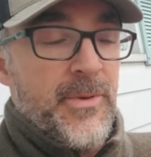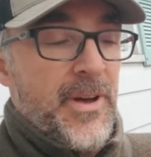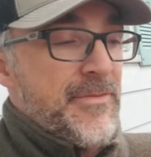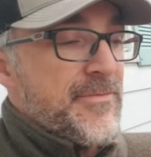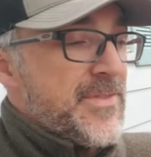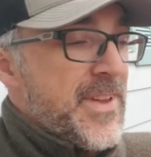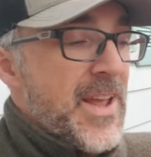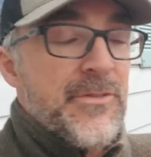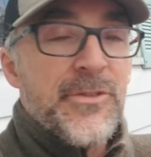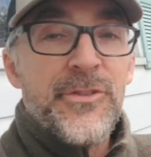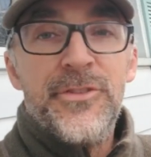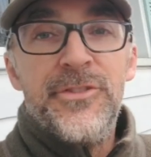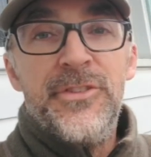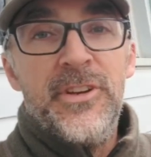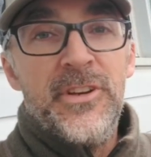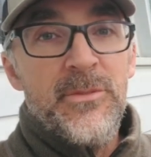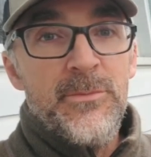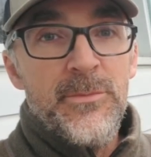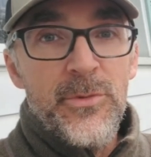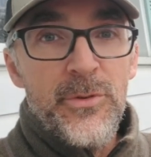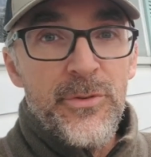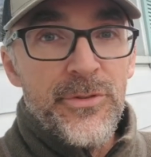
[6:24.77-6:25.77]
I've never seen
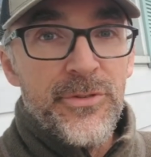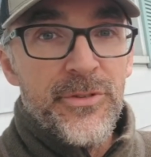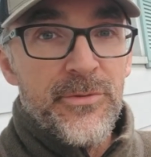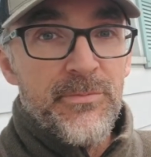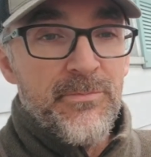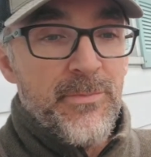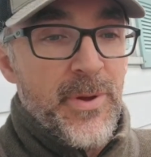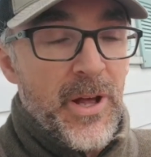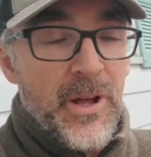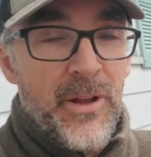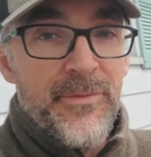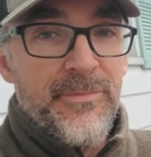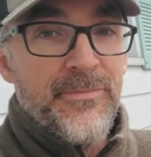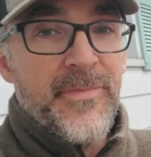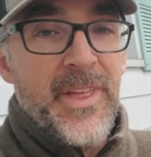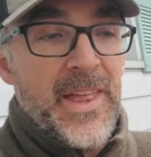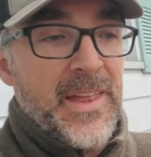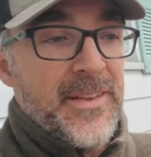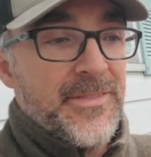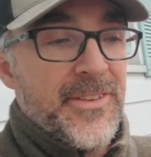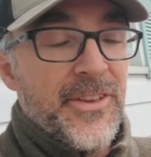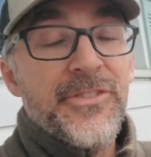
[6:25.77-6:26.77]
a moose pelt
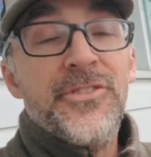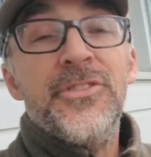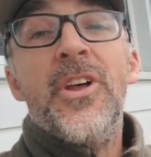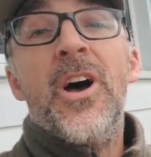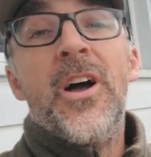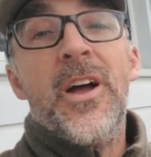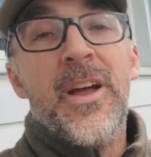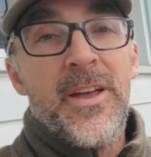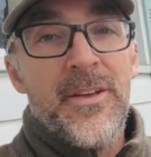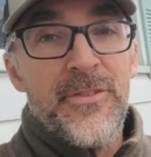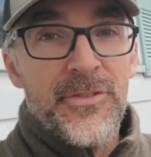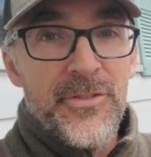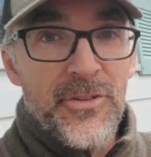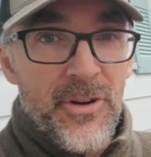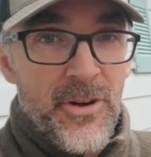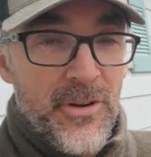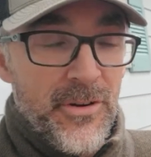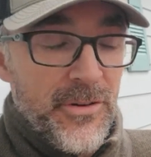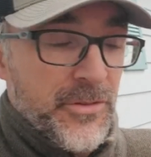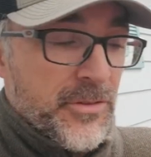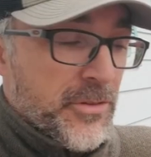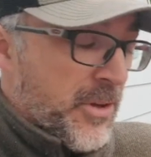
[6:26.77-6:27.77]
that does not have
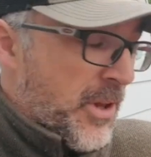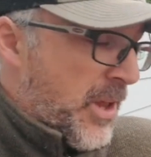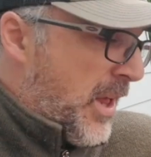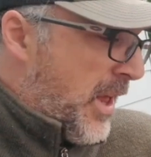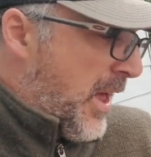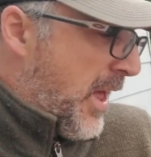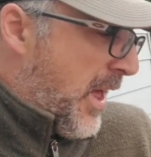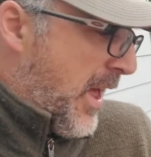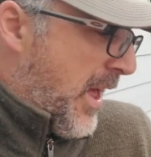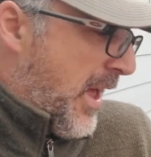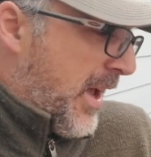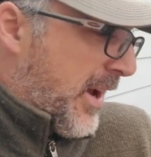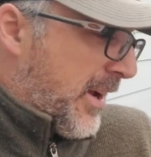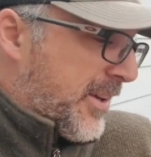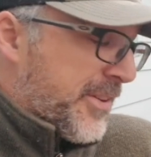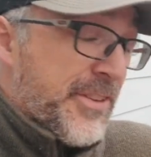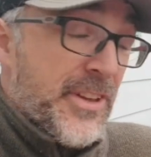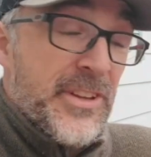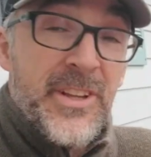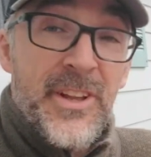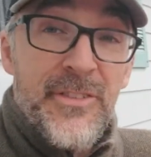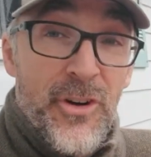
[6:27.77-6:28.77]
scars
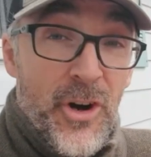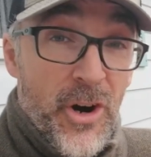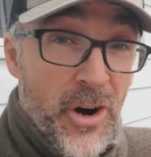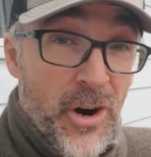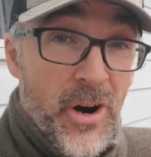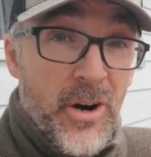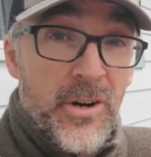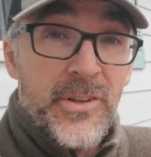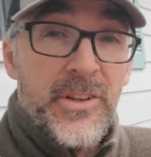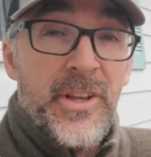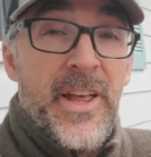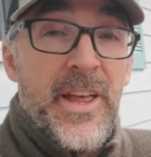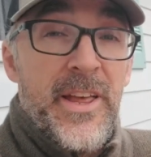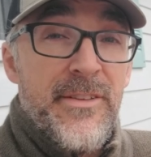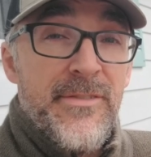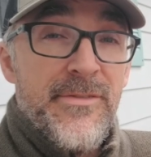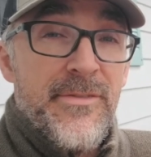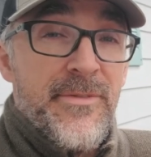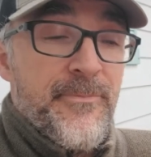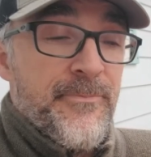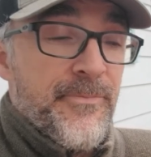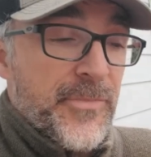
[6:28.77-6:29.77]
because they live a hard life.
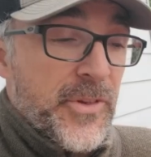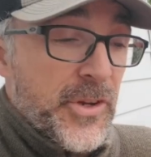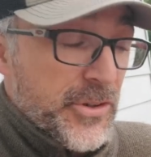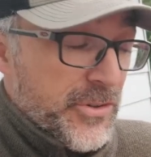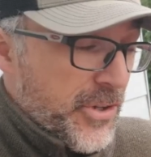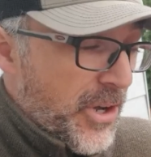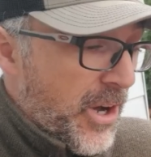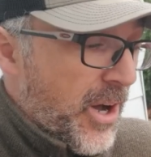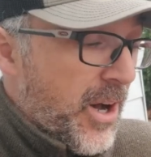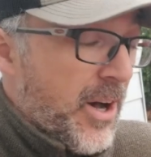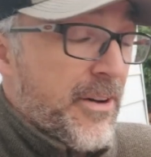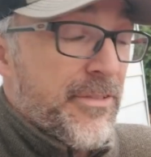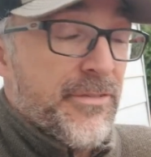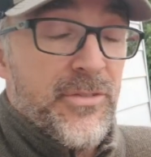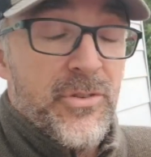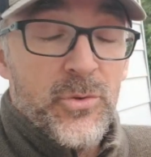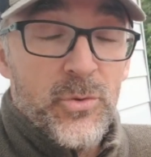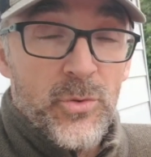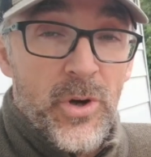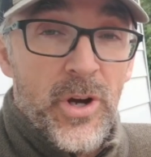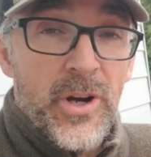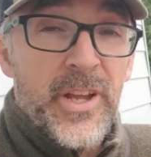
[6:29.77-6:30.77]
They're tough,
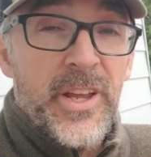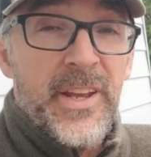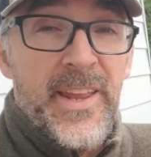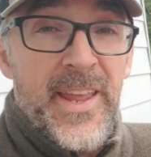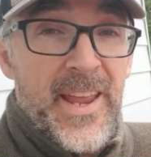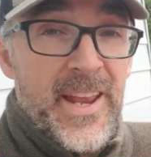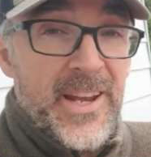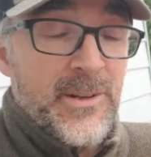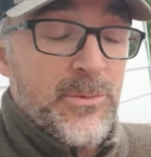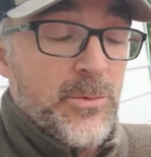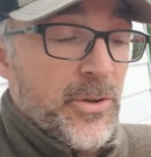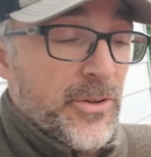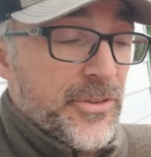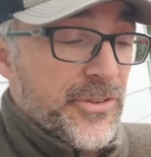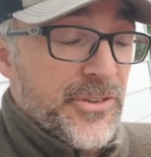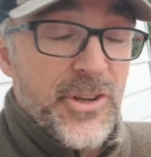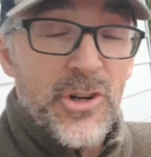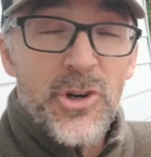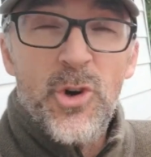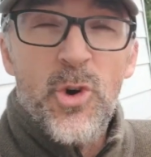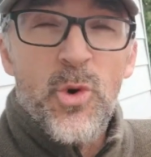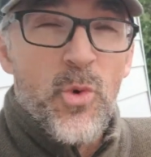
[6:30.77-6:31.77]
rugged animals
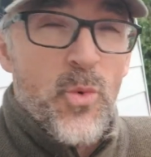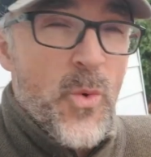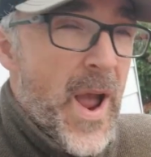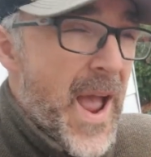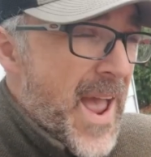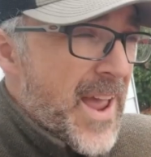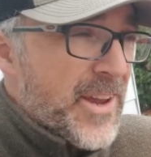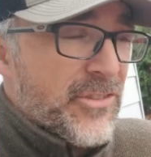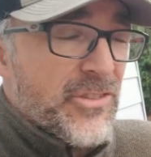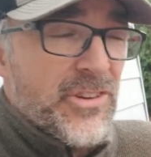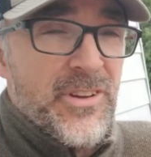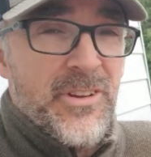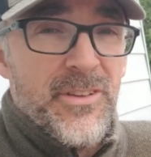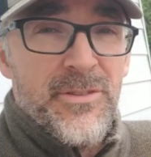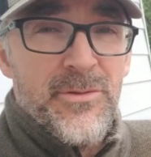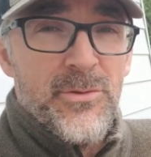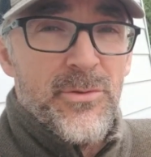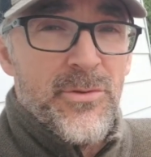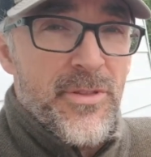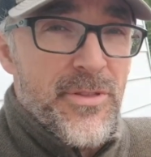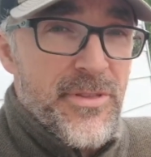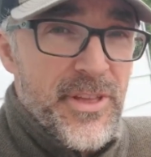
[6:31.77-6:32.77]
and they're crashing
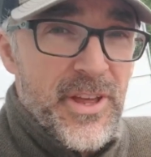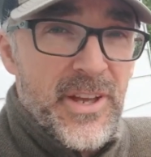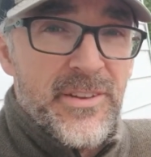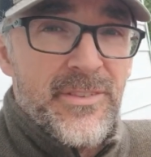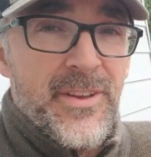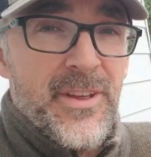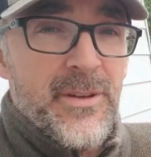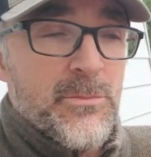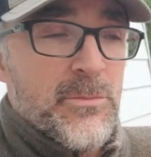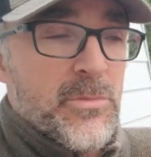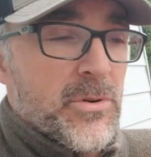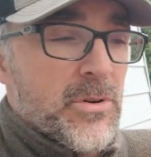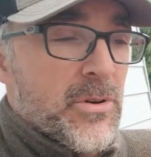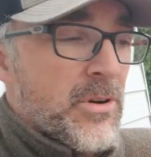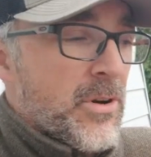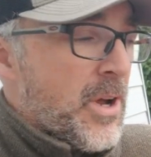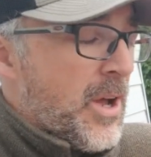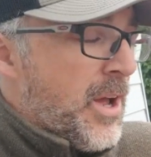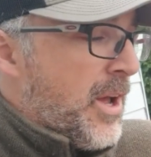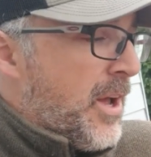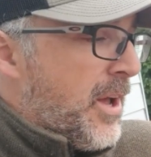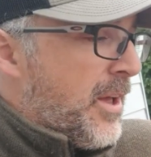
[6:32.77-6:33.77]
through thick timber.
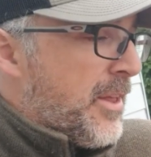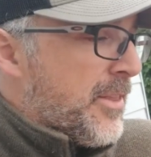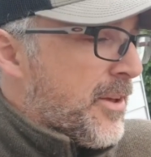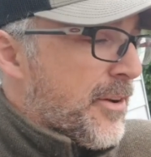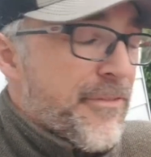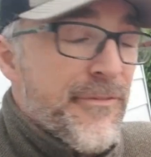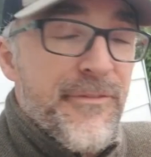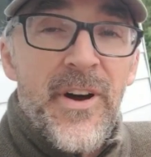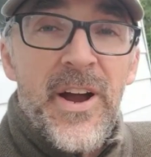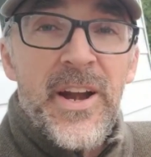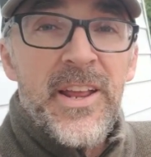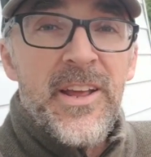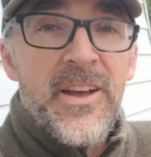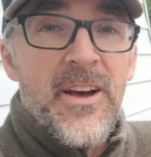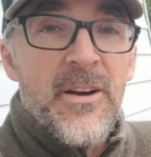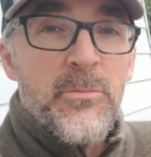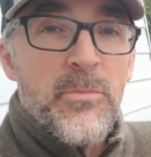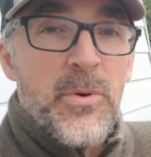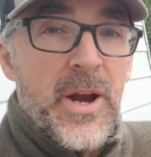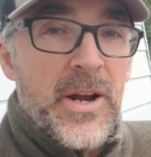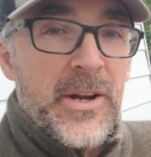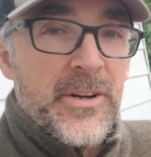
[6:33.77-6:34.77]
They're fighting
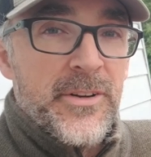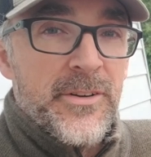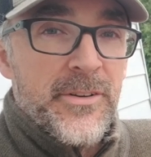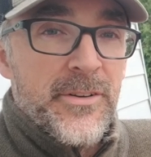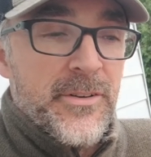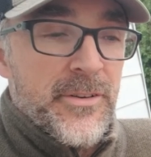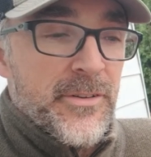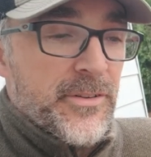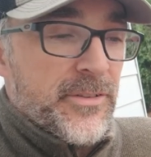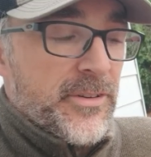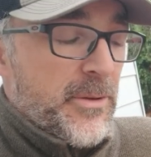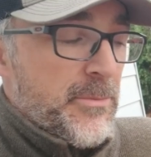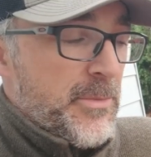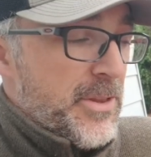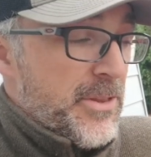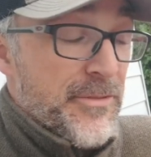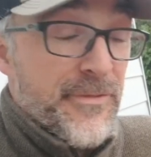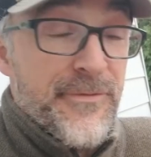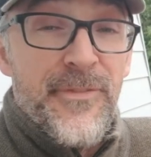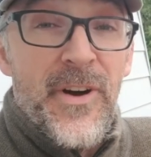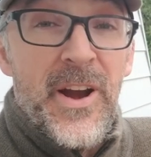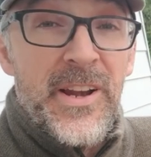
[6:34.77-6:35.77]
off predators. I mean,
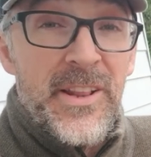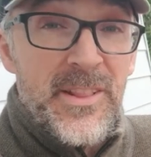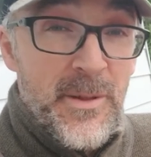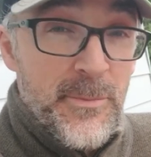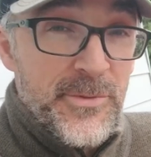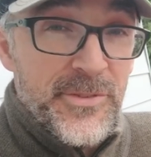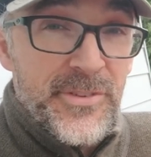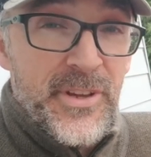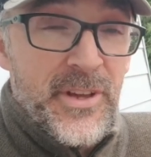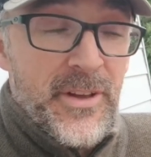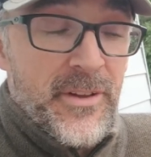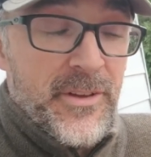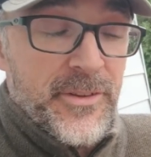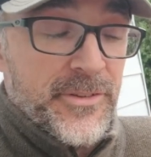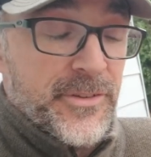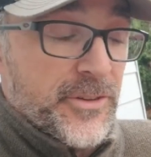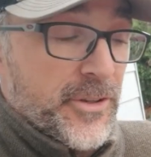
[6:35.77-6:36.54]
they're fighting themselves.